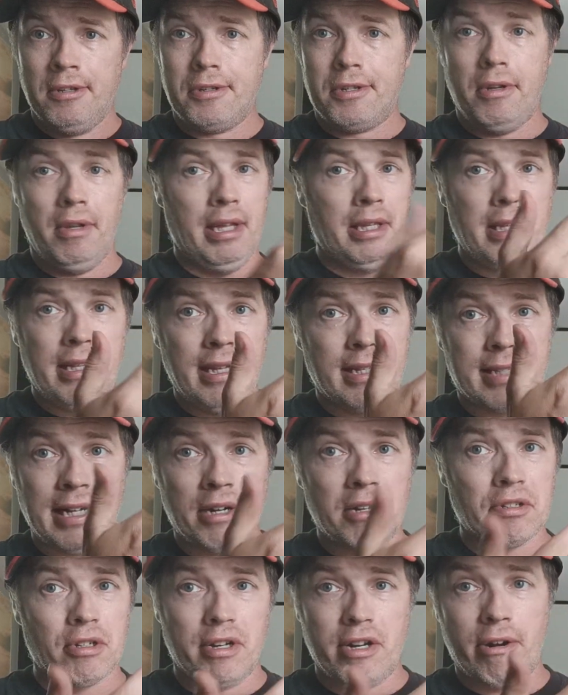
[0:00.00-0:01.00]
And the
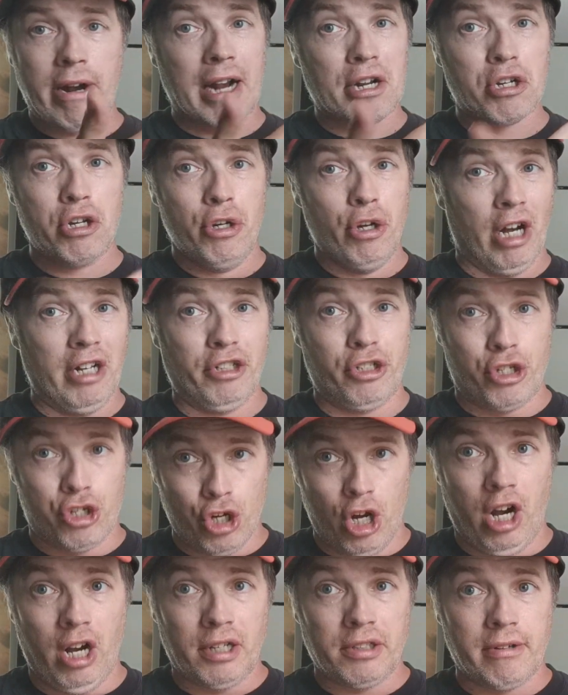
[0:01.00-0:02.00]
antennas on here are actually not
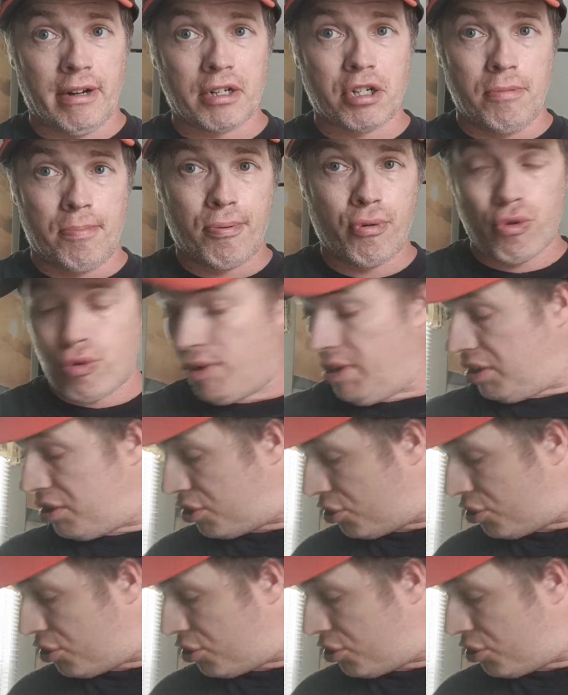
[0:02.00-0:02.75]
junk. They're actually pretty